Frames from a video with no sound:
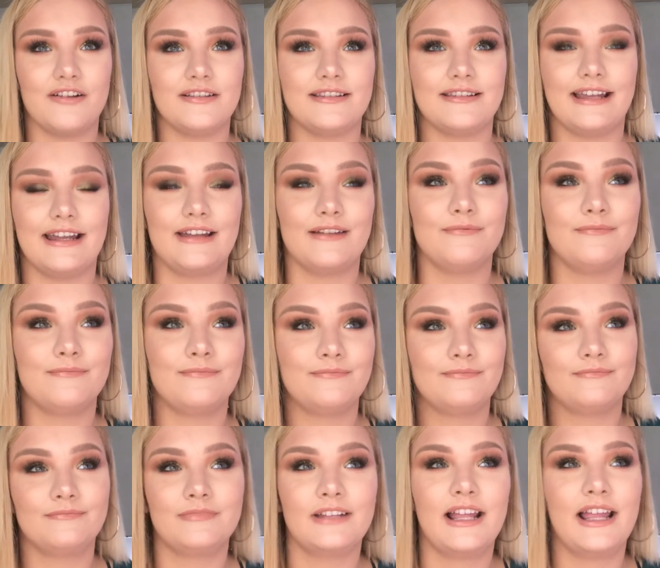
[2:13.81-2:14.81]
It's like
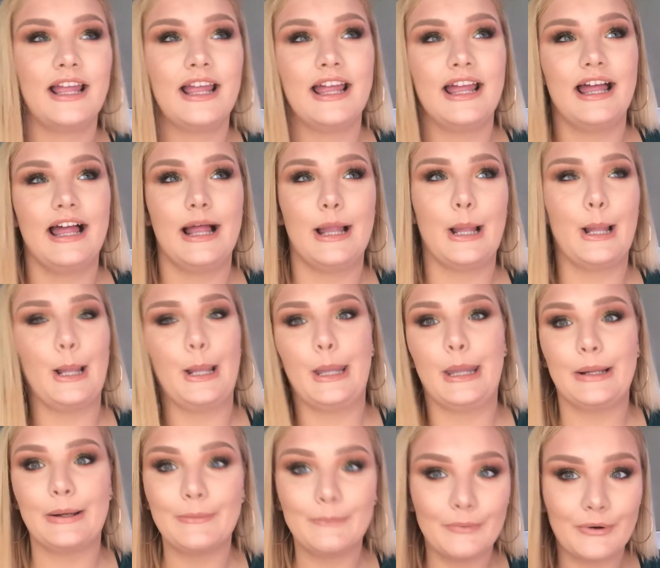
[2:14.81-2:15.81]
a
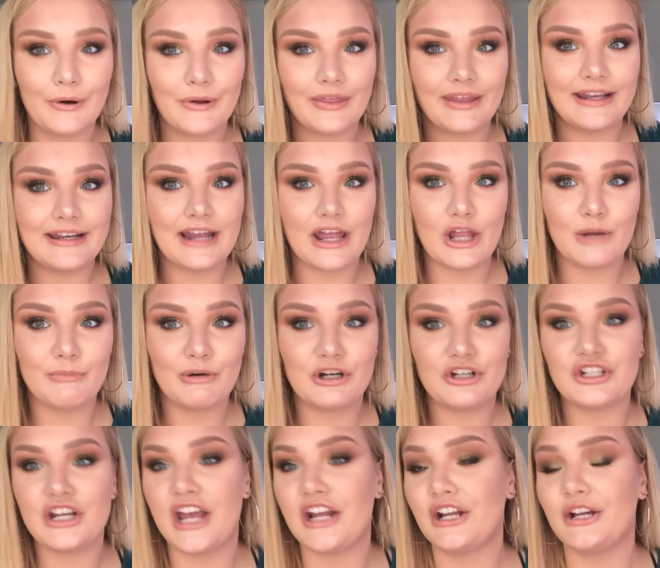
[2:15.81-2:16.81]
little more than $1 per
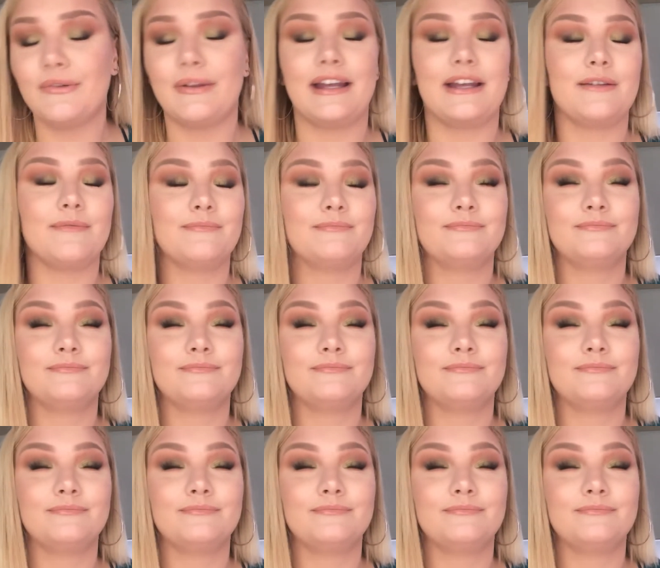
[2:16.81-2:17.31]
shadow. Like